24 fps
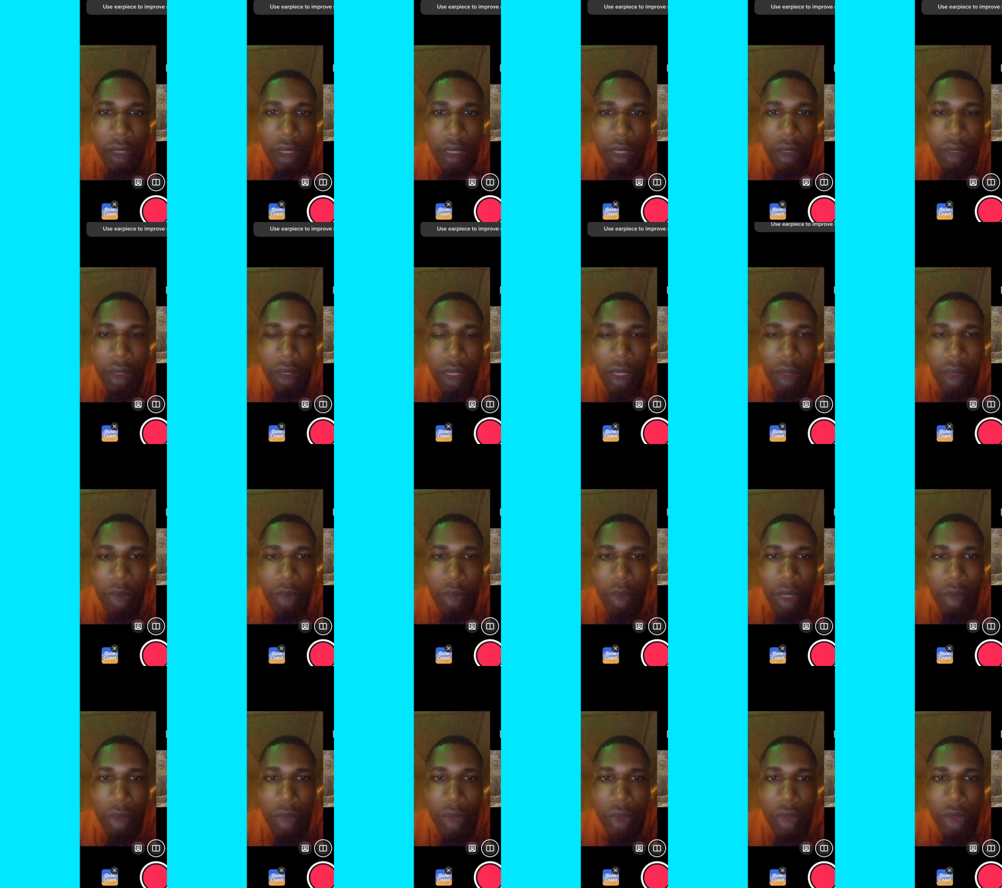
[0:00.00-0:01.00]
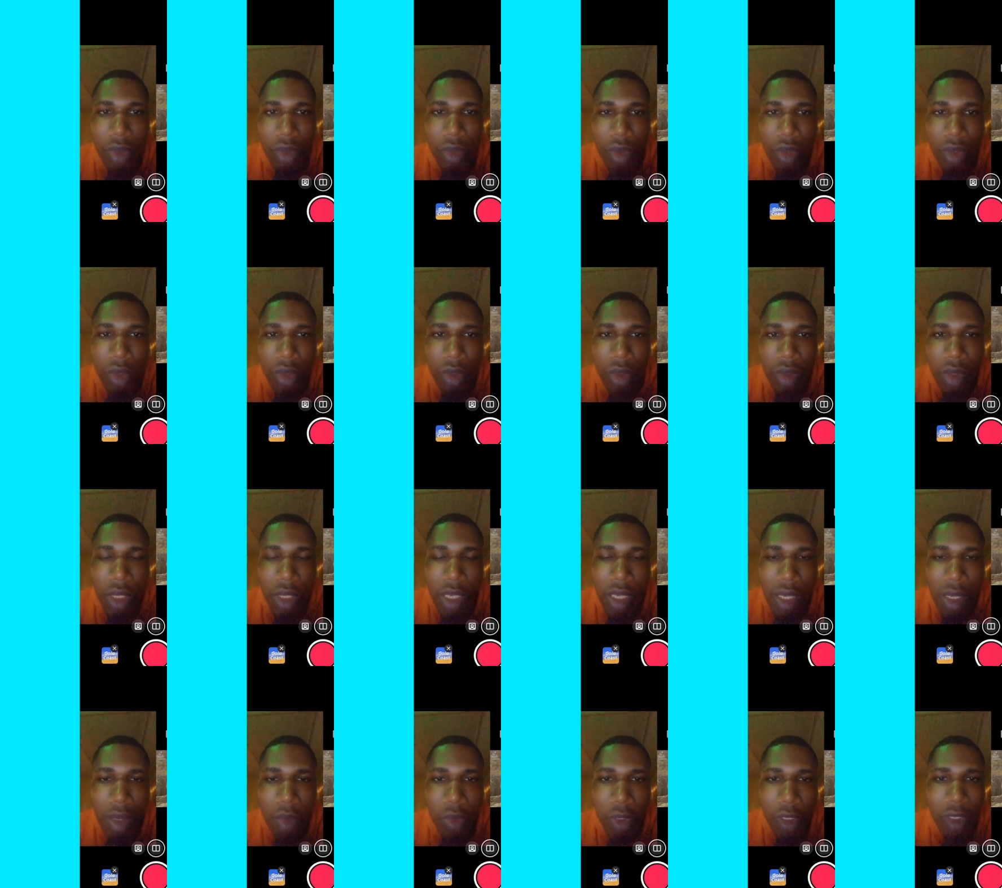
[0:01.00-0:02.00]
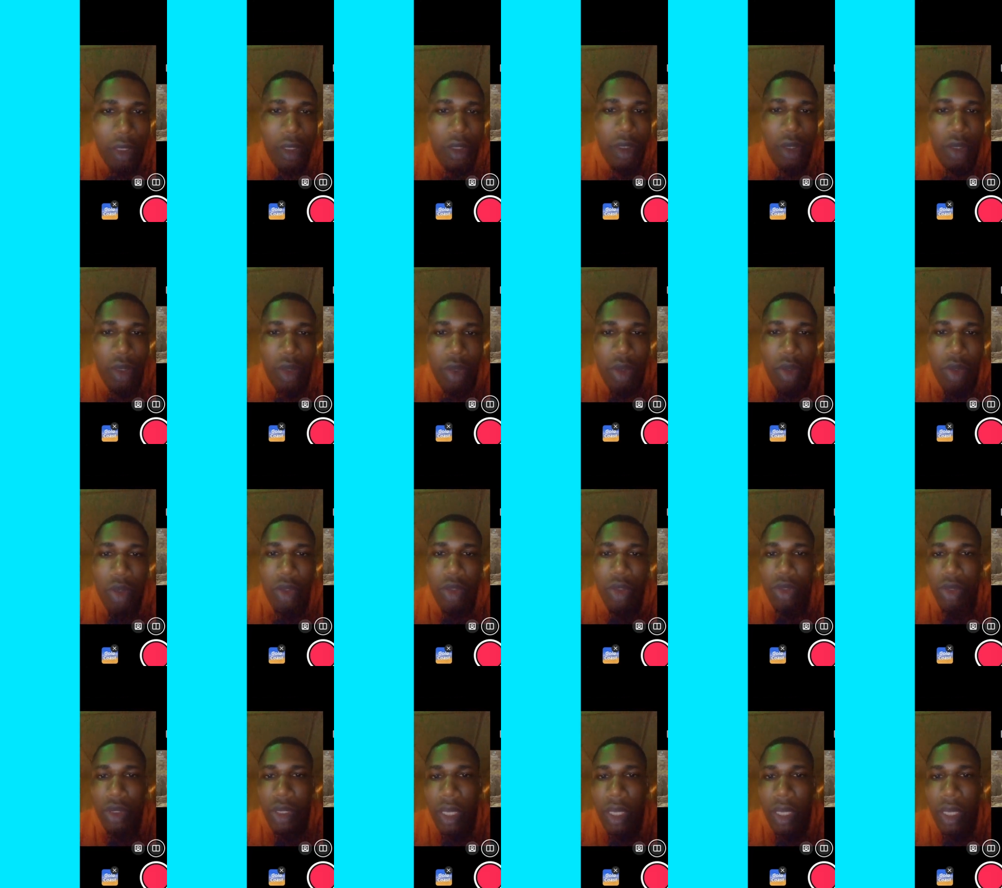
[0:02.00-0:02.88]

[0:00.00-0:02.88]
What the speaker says: then you can be able to use your earpiece or